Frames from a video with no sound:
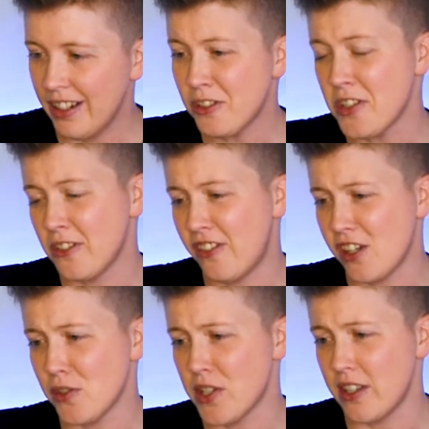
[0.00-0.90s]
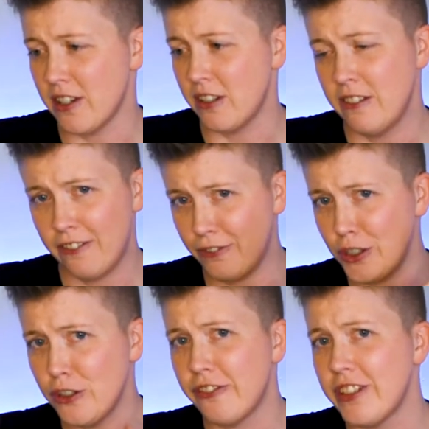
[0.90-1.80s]
It also follows the
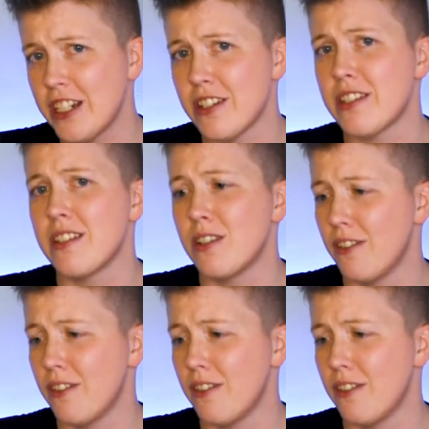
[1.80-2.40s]
full fierce